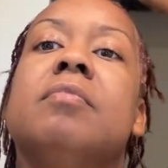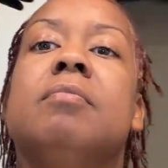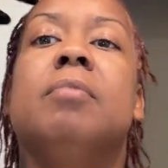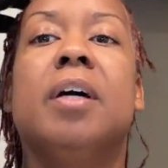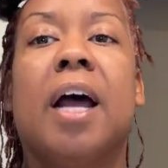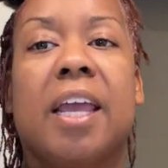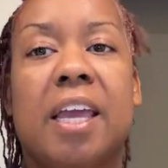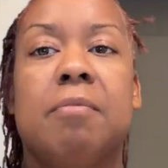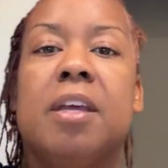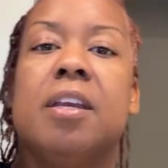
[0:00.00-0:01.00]
but I
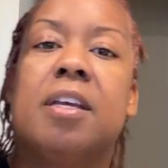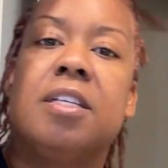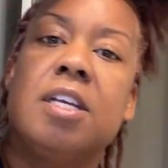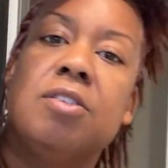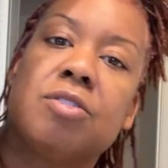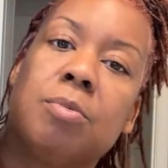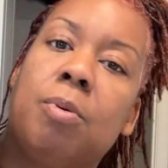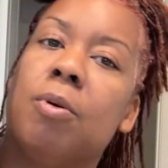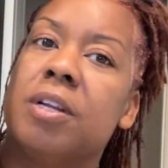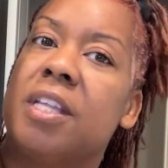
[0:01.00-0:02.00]
keep getting continued
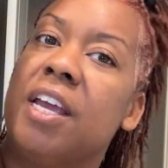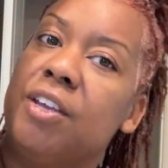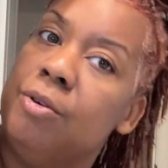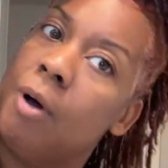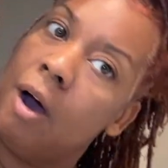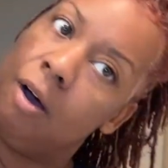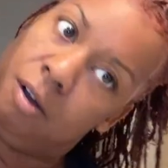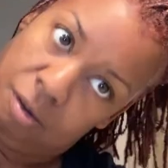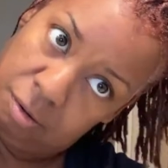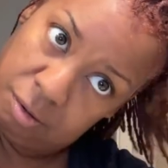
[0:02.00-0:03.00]
support. Thank you
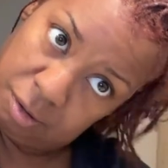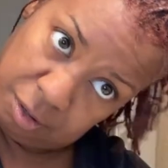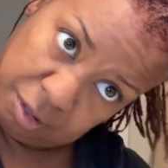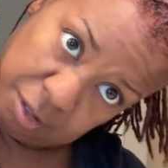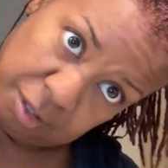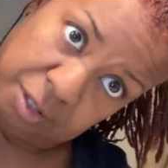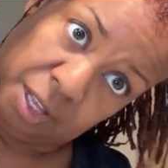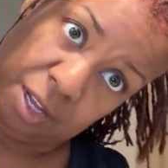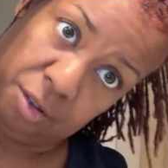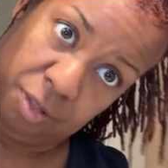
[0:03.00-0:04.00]
all.
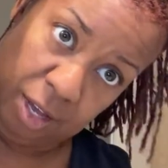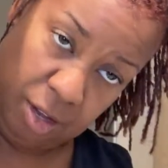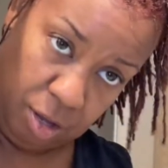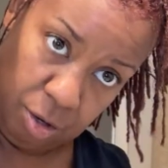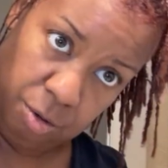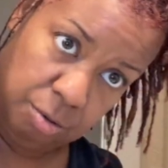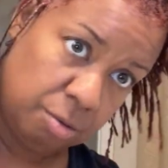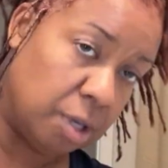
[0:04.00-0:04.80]
Thank you, thank you.